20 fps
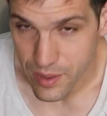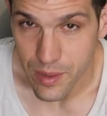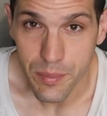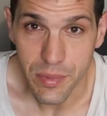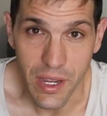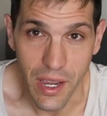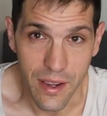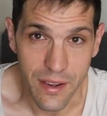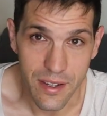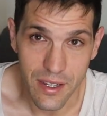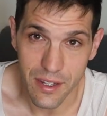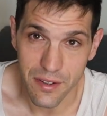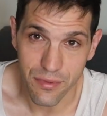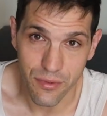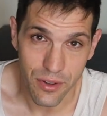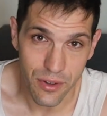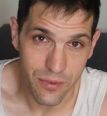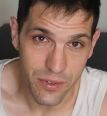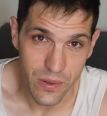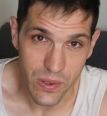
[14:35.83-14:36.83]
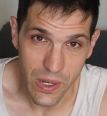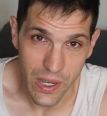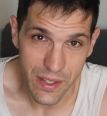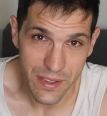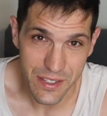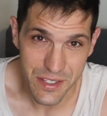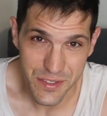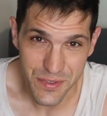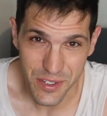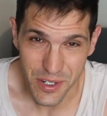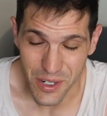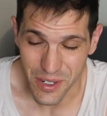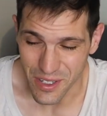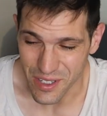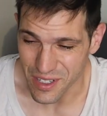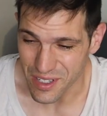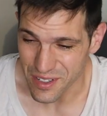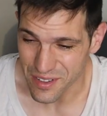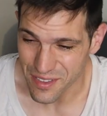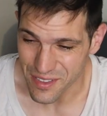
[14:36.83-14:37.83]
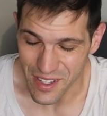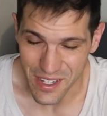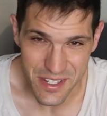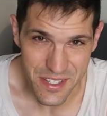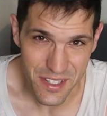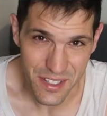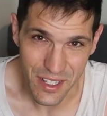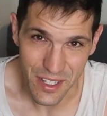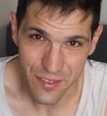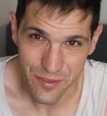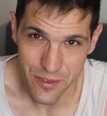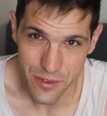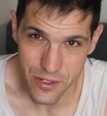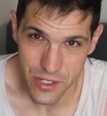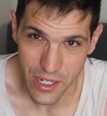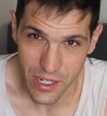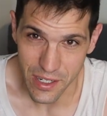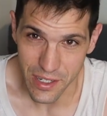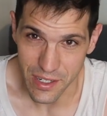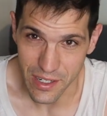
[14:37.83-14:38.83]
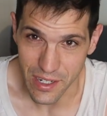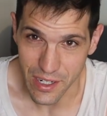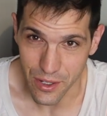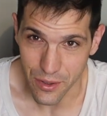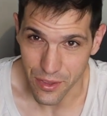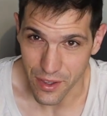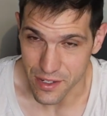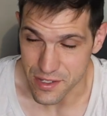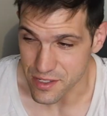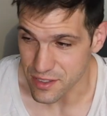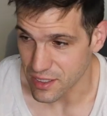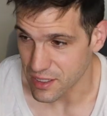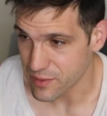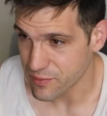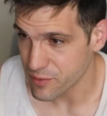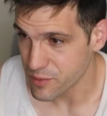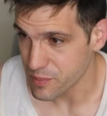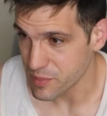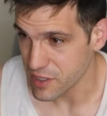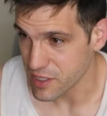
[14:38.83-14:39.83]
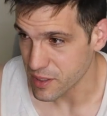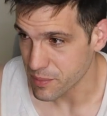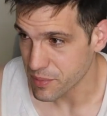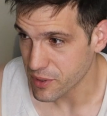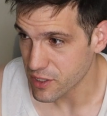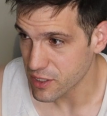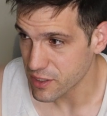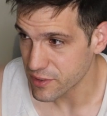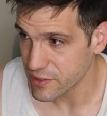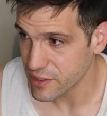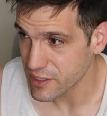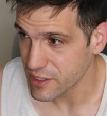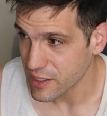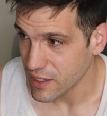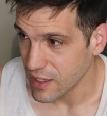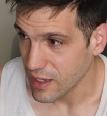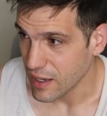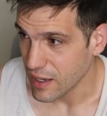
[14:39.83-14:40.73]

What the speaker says: But yeah, if you got this far along, thanks a lot for checking it out. Thanks a lot for being a part of it.